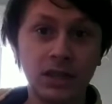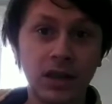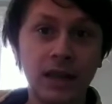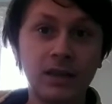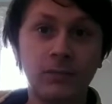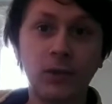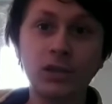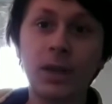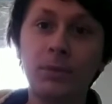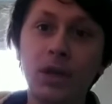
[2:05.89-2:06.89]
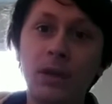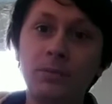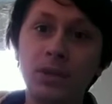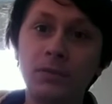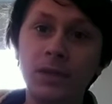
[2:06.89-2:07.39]
You had the first
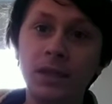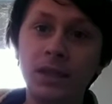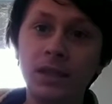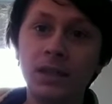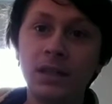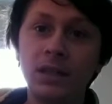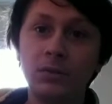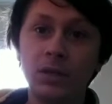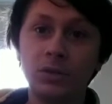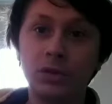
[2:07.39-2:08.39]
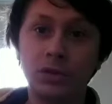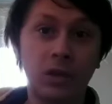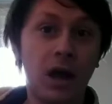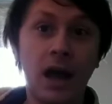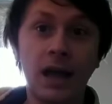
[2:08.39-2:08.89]
Leprechaun movie, which
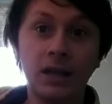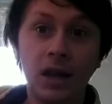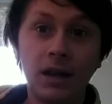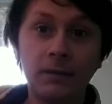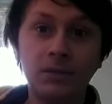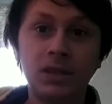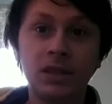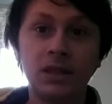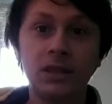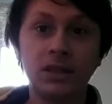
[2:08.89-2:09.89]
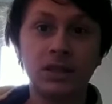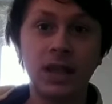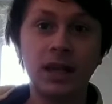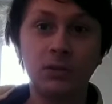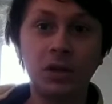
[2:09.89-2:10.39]
was I loved.
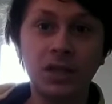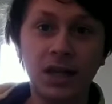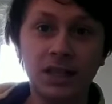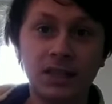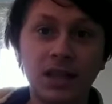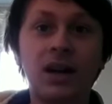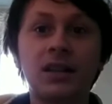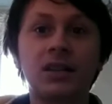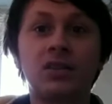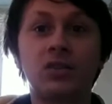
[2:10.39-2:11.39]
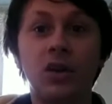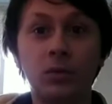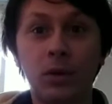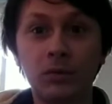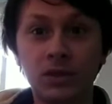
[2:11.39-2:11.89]
Second one kind of sucked.
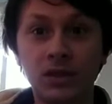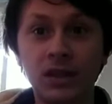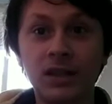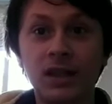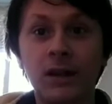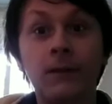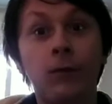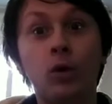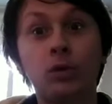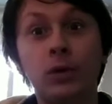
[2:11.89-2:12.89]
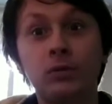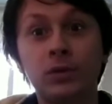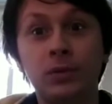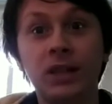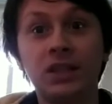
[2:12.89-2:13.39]
Third one was good. Fourth one
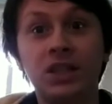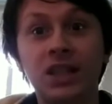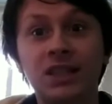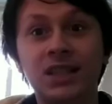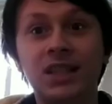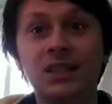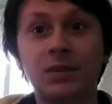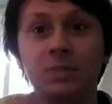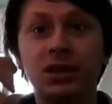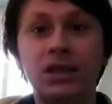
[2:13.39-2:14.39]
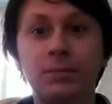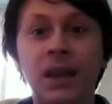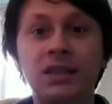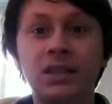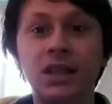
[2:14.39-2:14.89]
was really cheesy because it was in
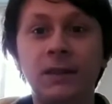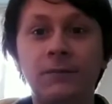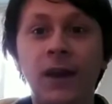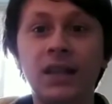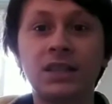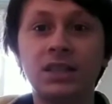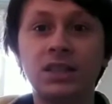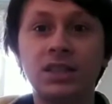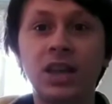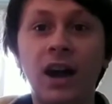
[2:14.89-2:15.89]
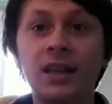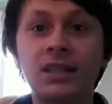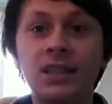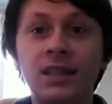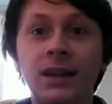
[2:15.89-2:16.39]
space and the effects
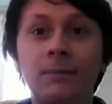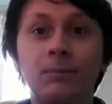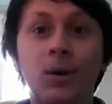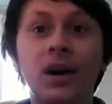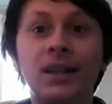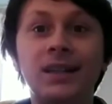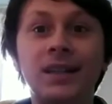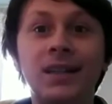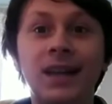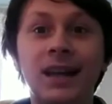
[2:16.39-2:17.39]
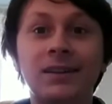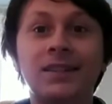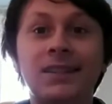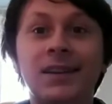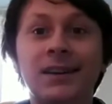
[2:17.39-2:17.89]
sucked, but it
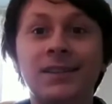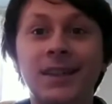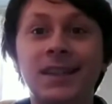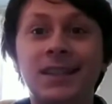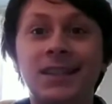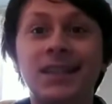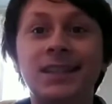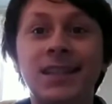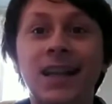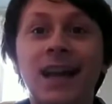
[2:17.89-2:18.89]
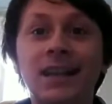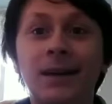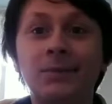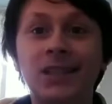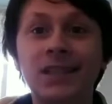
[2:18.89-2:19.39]
was still really cheesy, and I
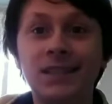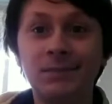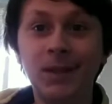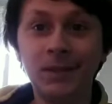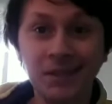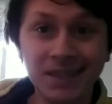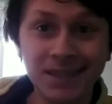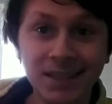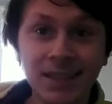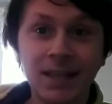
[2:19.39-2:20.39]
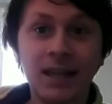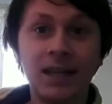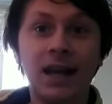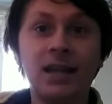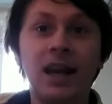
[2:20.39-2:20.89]
love cheesy movies.
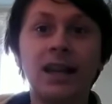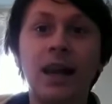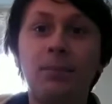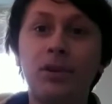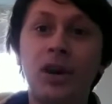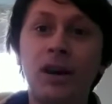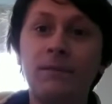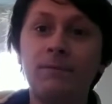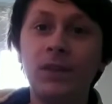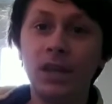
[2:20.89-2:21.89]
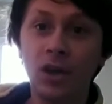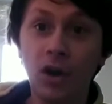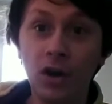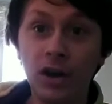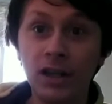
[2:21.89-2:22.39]
And you had Leprechaun in the
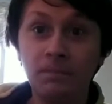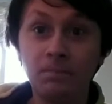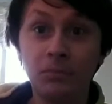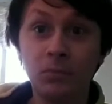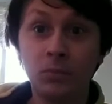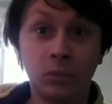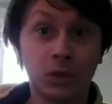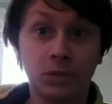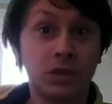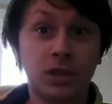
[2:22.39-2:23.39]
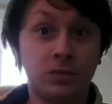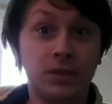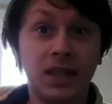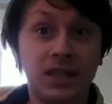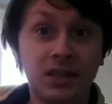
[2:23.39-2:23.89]
Hood, which was just
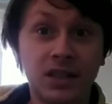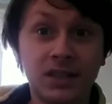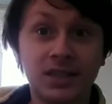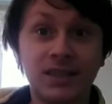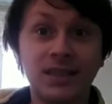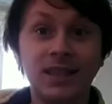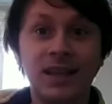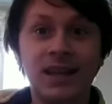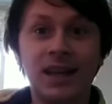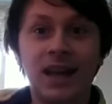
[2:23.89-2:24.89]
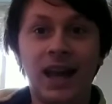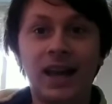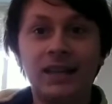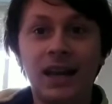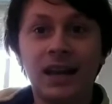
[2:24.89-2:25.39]
ridiculous.
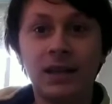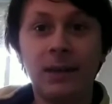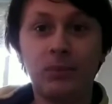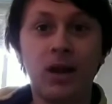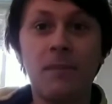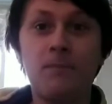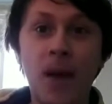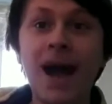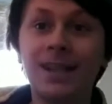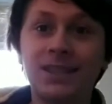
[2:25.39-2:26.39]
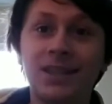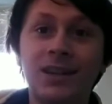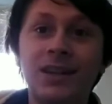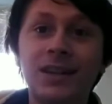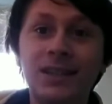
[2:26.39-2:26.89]
And you had Leprechaun Back to
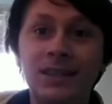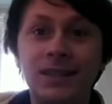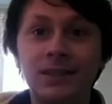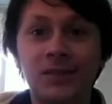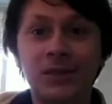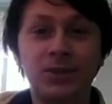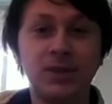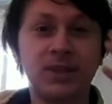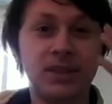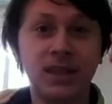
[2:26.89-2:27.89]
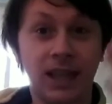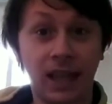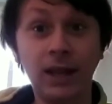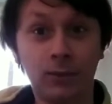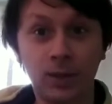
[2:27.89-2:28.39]
the Hood, which was
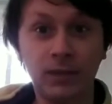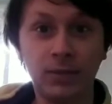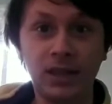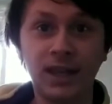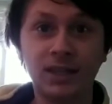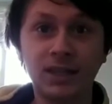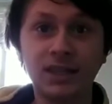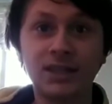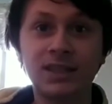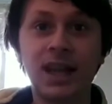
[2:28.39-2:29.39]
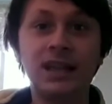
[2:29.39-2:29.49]
equally ridiculous.